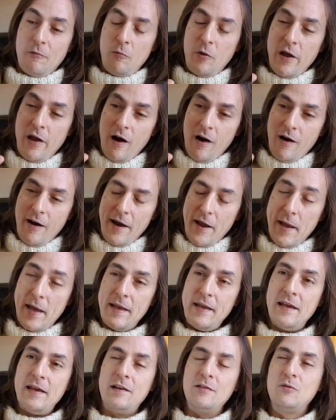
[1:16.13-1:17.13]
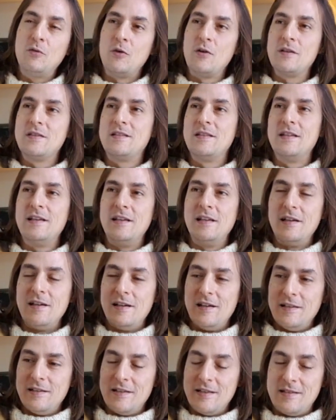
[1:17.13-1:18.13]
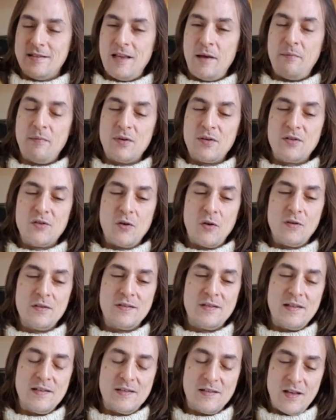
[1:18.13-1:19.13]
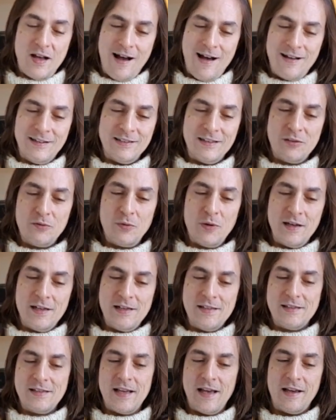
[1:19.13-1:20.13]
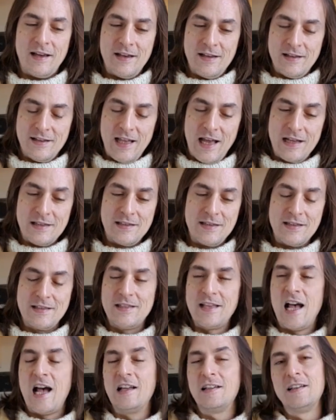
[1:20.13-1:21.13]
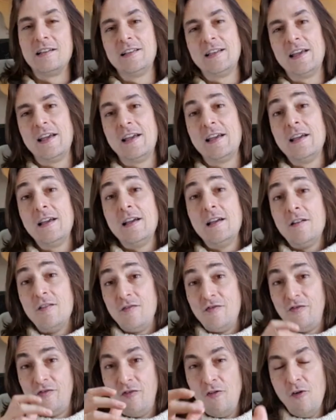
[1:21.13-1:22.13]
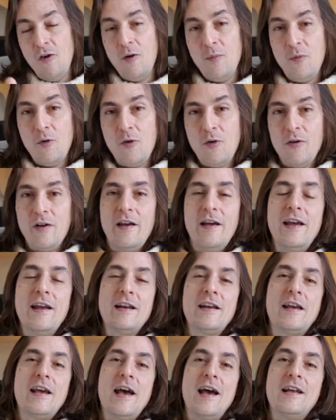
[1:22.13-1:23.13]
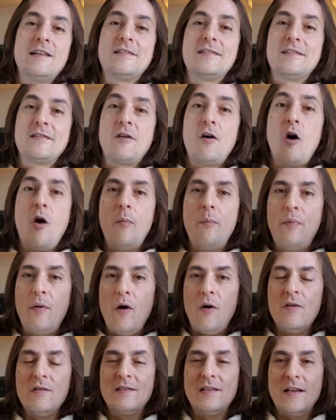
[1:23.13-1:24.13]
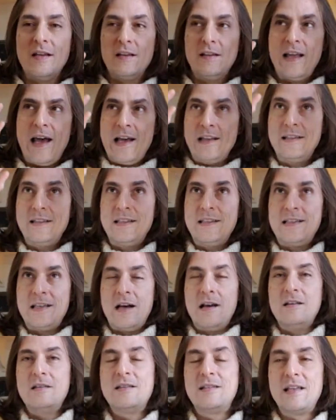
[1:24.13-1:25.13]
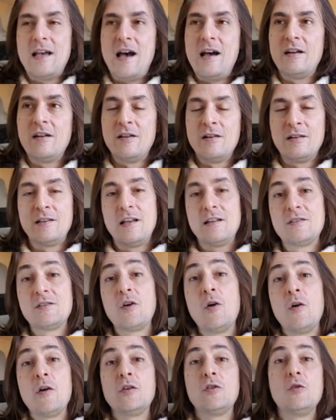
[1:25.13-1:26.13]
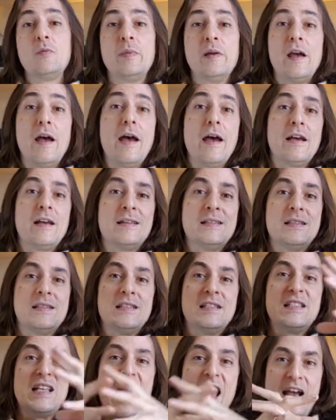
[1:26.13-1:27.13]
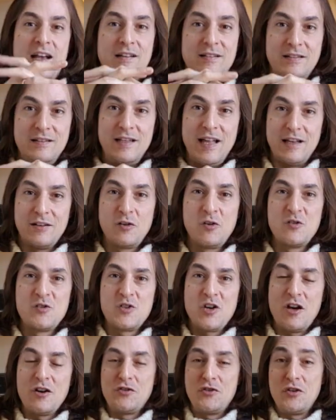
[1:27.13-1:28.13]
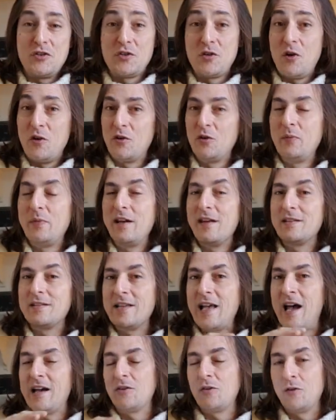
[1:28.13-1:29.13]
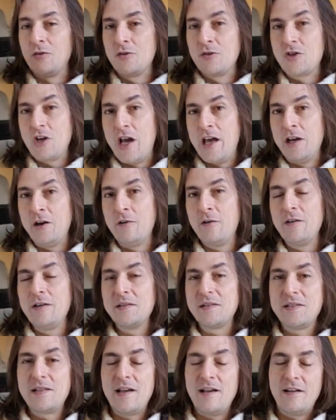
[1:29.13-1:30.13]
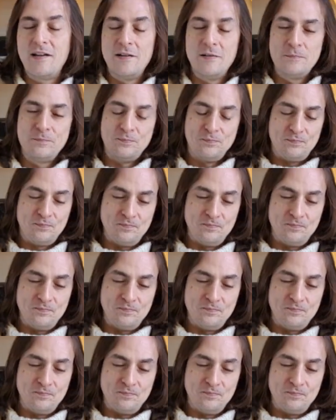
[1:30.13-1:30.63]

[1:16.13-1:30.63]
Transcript: We are heading towards the December solstice on the 22nd, that's a Saturday. Full moon in Cancer opposing that Sun Saturn that's going to be exact, that conjunction is going to be exact on January 2nd.